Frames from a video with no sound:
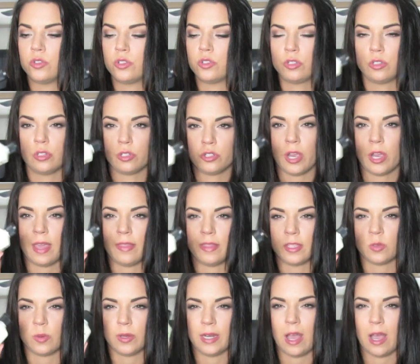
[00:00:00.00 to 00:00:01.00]
to try
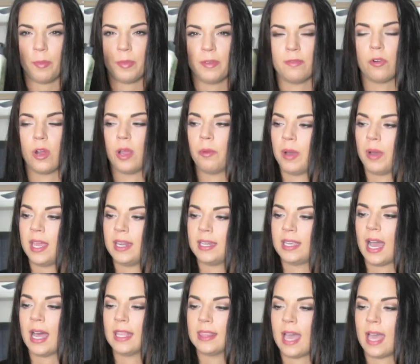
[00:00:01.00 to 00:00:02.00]
this one out before I went and
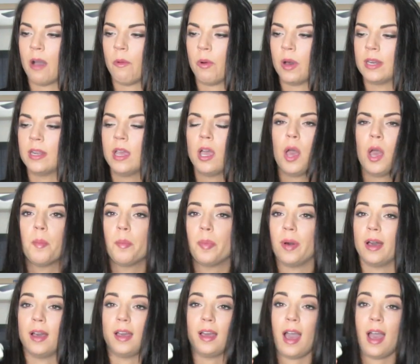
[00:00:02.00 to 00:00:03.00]
got that one,
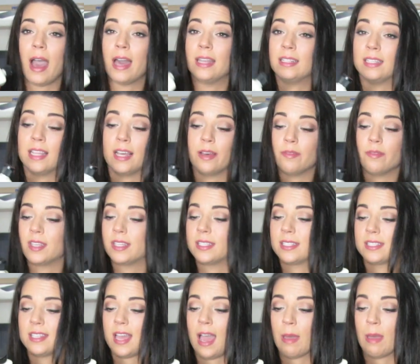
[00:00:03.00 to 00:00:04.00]
but I love
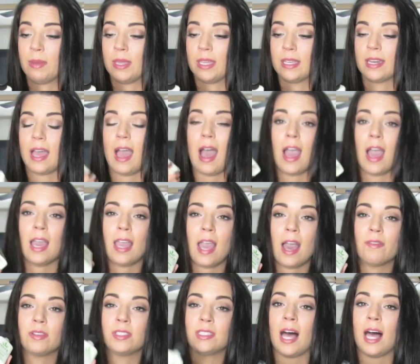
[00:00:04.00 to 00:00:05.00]
this. I mean, I
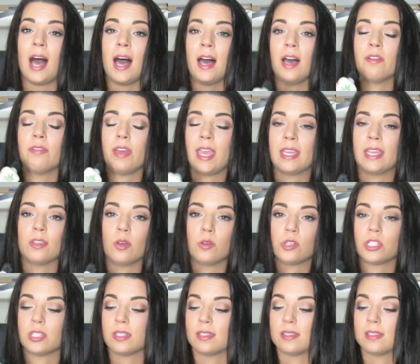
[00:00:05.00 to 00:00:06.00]
have a lot of hand
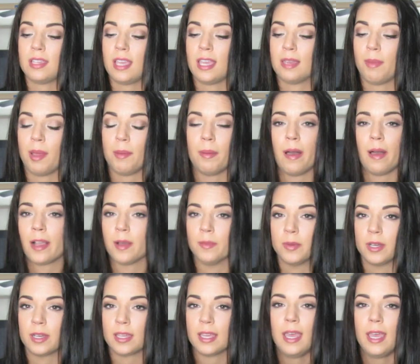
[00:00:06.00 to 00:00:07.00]
lotions in my
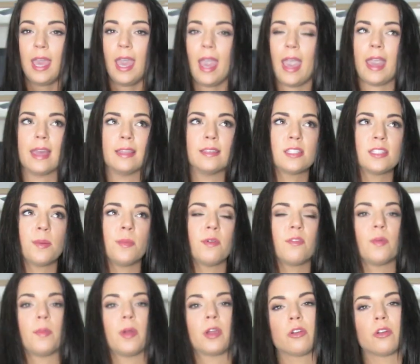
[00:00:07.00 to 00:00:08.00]
pocketbook, and some of
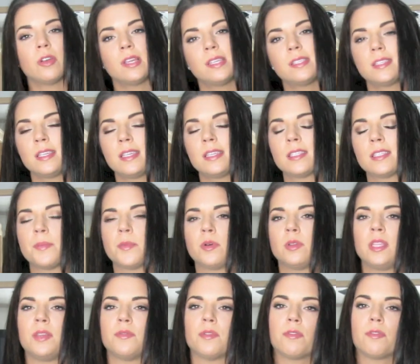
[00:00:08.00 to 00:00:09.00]
them are greasy, some
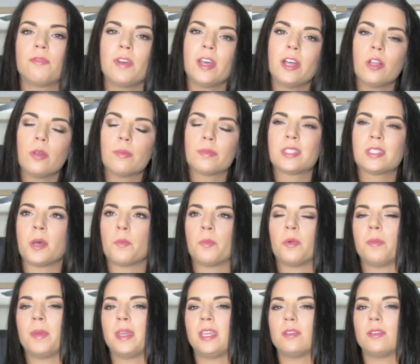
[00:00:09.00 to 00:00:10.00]
will leave a film, some
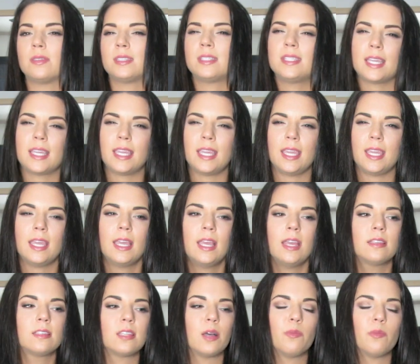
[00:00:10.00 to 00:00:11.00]
will make you sticky,
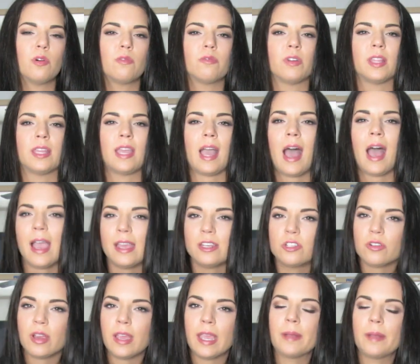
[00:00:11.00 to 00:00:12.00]
some won't really
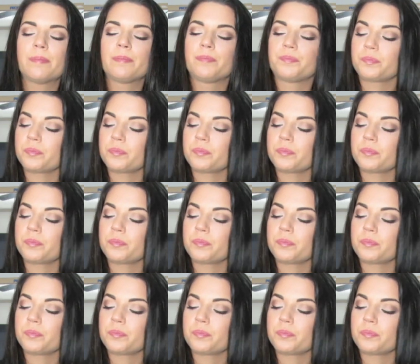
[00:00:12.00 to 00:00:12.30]
hydrate.